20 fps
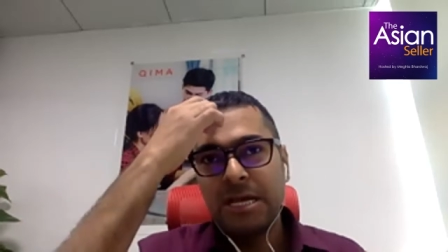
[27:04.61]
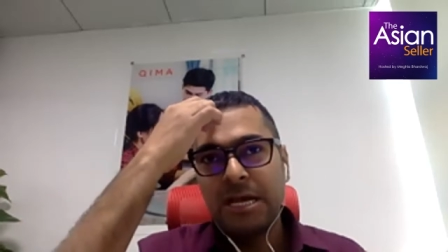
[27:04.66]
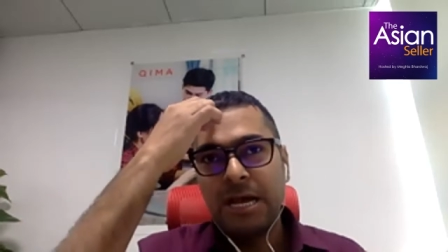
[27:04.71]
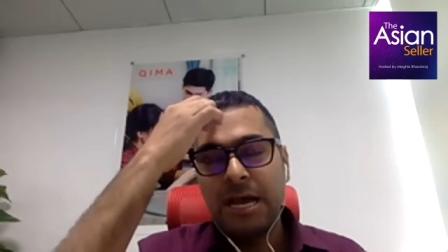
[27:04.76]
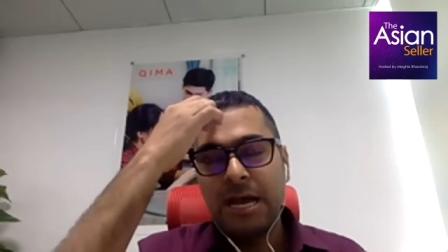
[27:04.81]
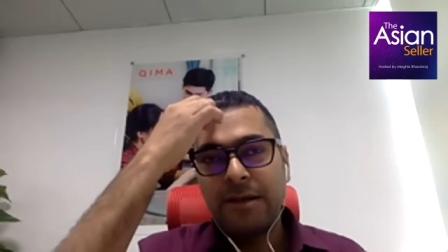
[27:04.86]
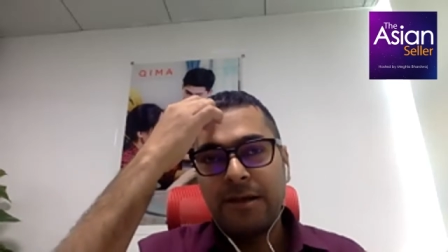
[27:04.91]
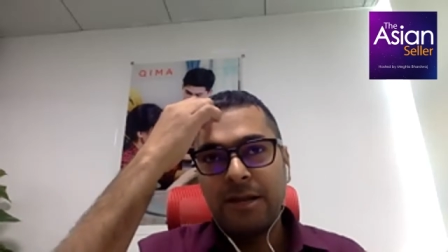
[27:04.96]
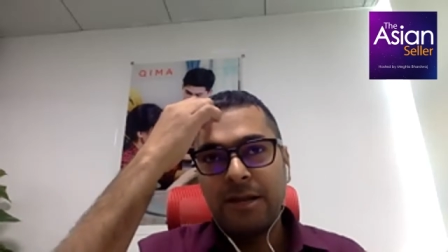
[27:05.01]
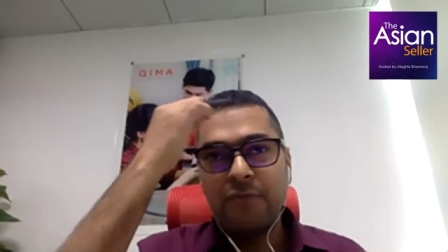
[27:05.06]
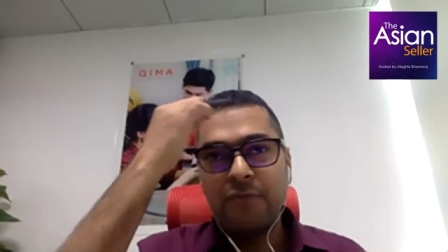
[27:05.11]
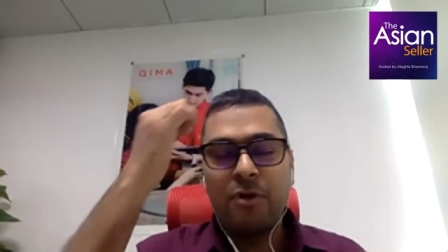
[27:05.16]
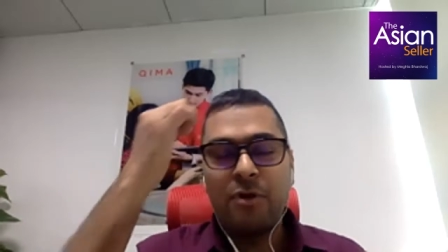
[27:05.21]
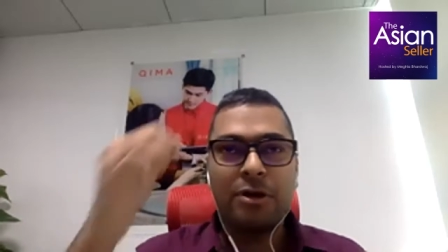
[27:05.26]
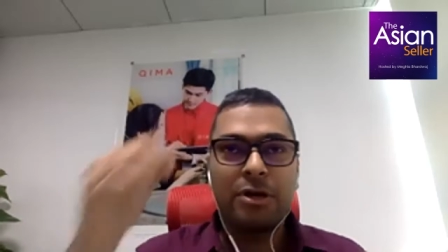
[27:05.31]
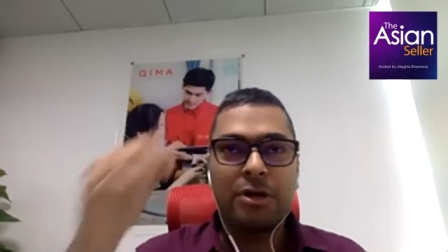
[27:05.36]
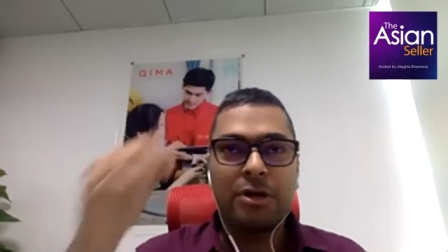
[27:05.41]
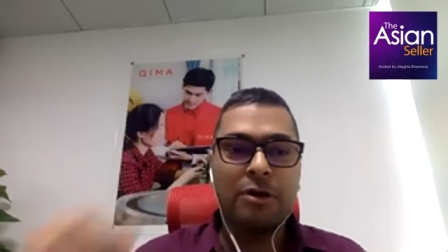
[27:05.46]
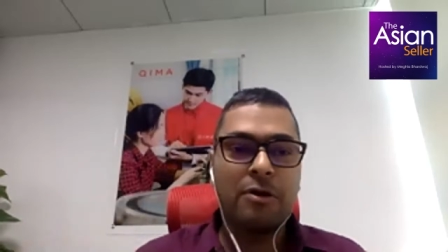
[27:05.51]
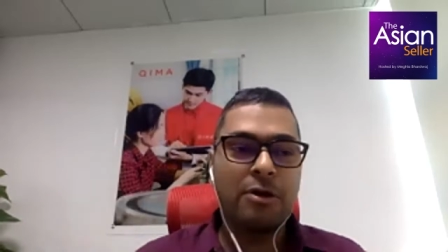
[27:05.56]
I'll tell you
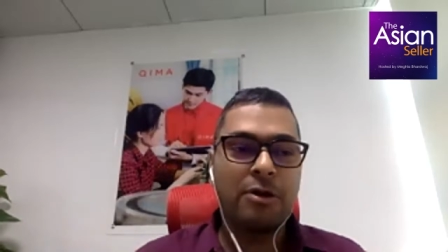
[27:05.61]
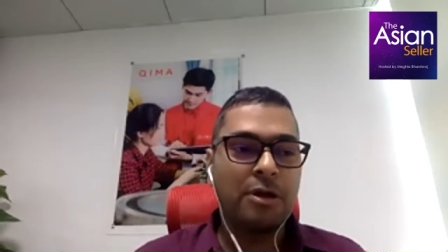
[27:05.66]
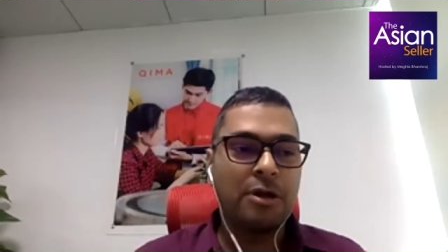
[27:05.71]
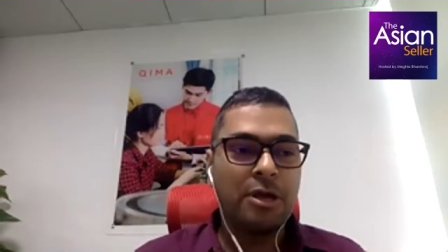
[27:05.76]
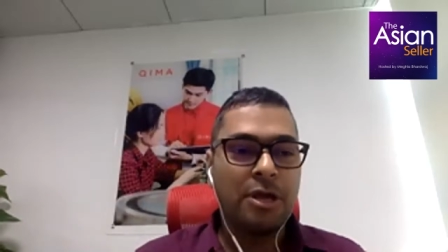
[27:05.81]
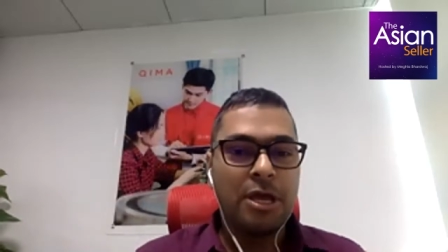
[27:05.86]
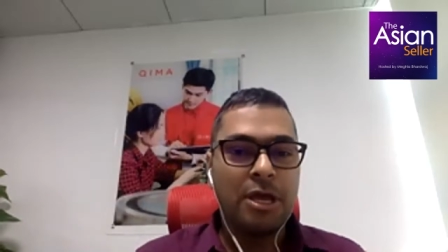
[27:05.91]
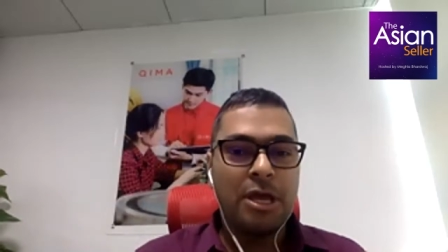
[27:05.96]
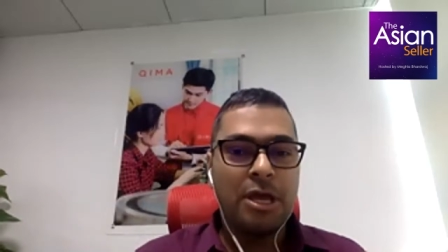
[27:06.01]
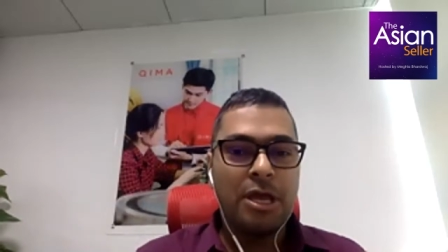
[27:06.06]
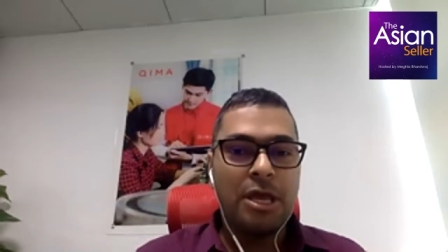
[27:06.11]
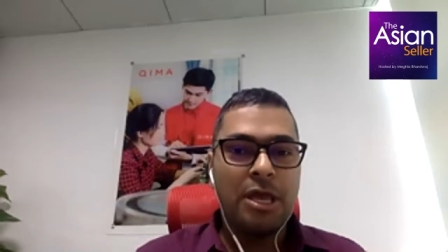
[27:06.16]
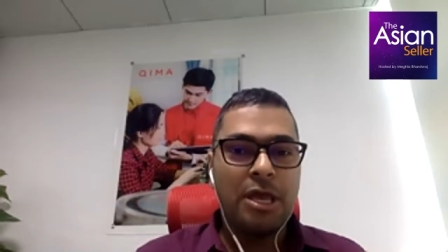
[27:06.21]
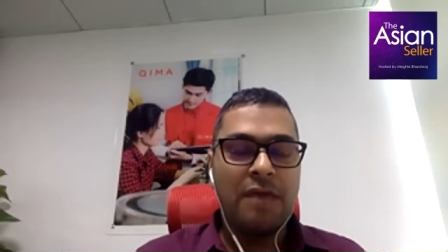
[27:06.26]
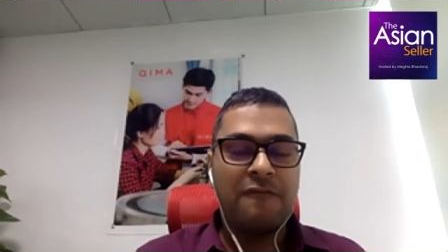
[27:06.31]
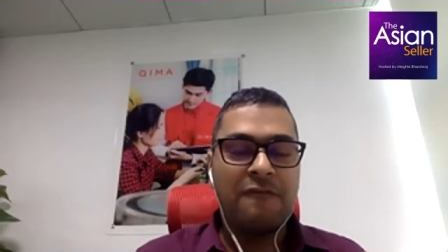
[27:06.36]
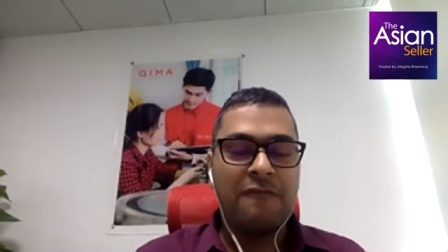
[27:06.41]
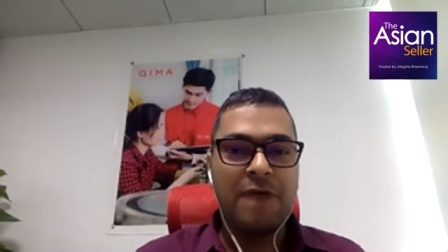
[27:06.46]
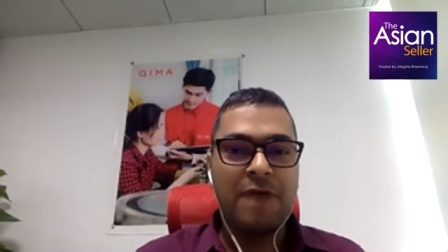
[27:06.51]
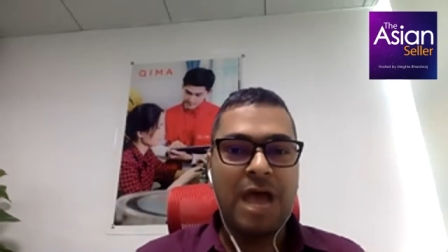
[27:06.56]
what, look,
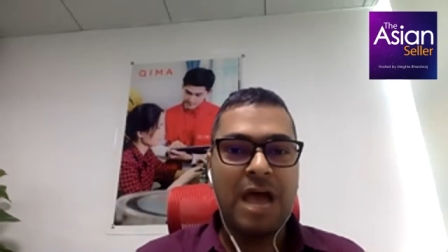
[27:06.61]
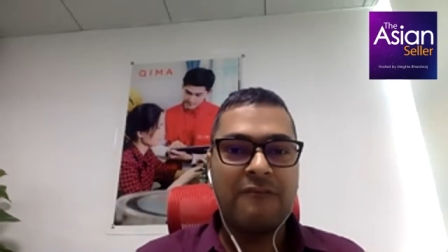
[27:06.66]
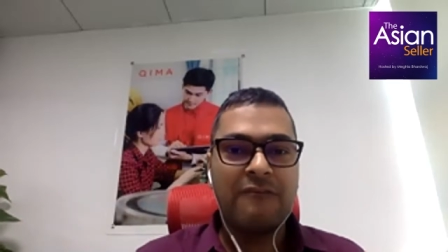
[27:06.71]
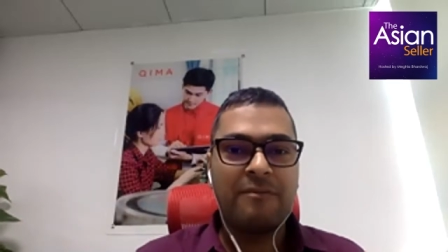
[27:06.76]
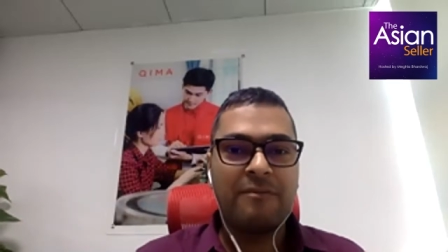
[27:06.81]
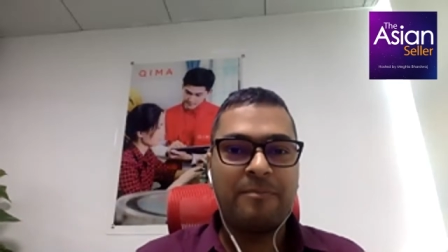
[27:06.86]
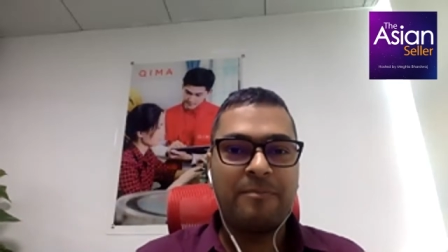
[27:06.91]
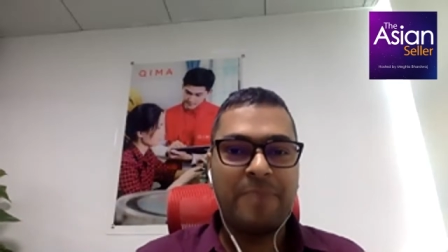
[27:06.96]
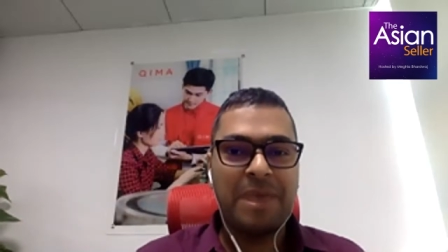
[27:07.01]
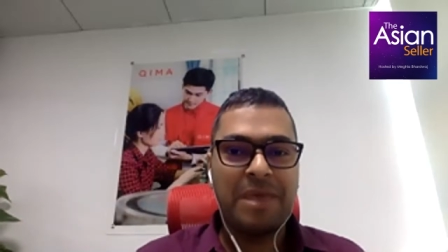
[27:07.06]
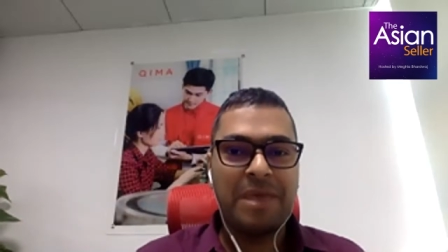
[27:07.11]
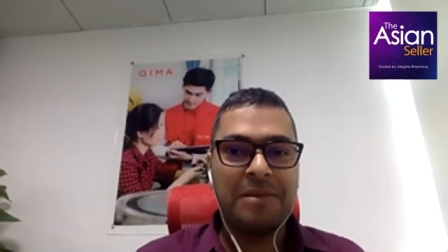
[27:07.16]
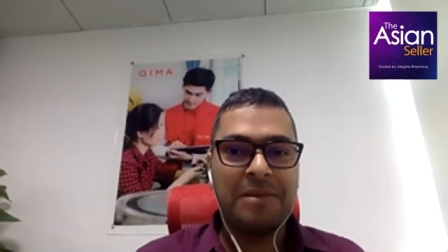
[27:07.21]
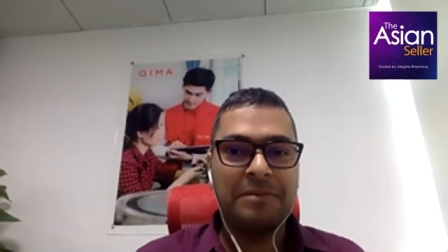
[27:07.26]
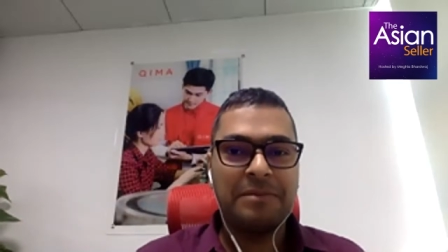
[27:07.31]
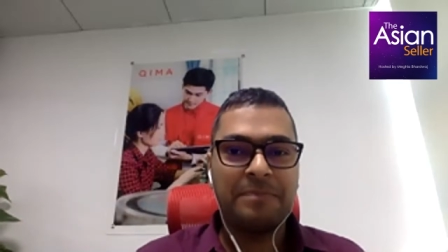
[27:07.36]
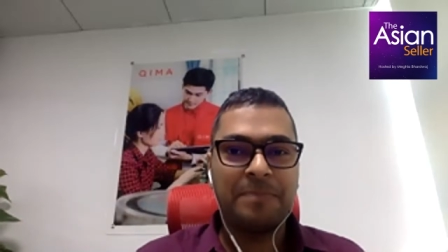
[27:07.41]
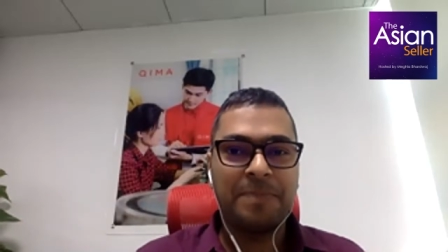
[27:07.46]
if you have a pen,